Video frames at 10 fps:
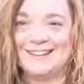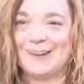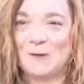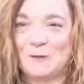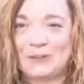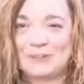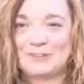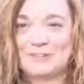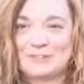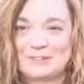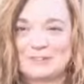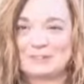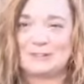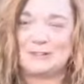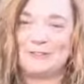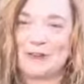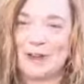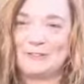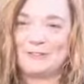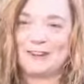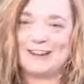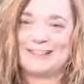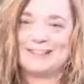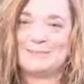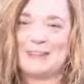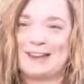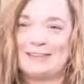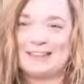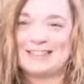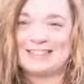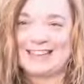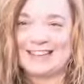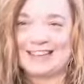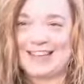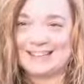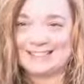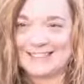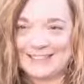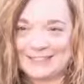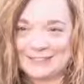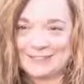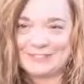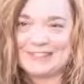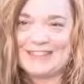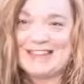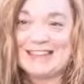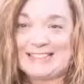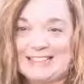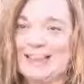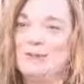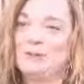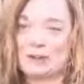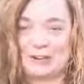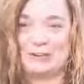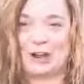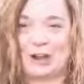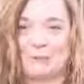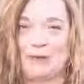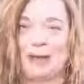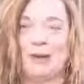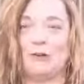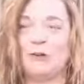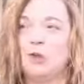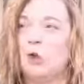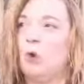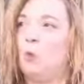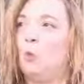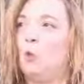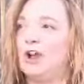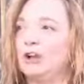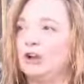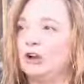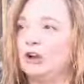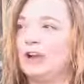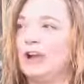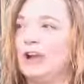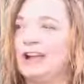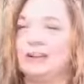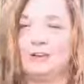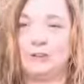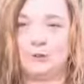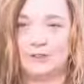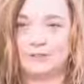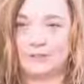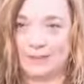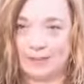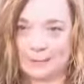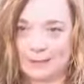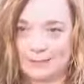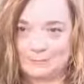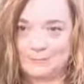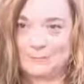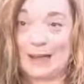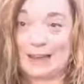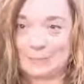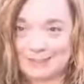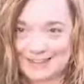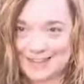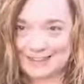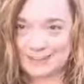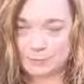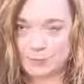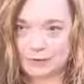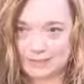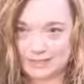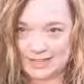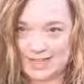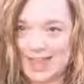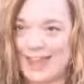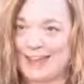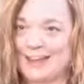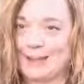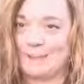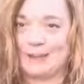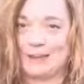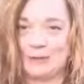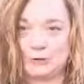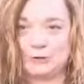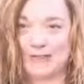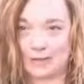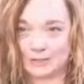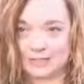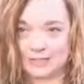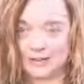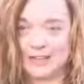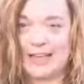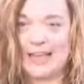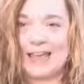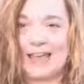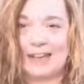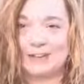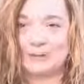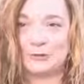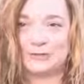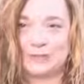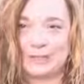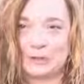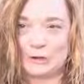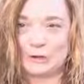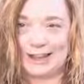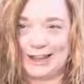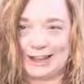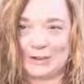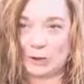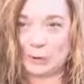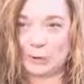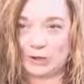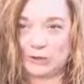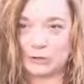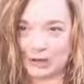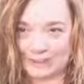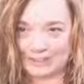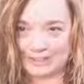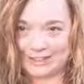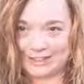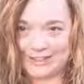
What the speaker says: Welcome to Intuitive Offerings to Manifest a Kick-Ass Life. Today we're going to talk about wonder and intuitive development. My name is Candace Parisi, and I'm an intuitive counselor, an intuitive teacher, and a world traveler.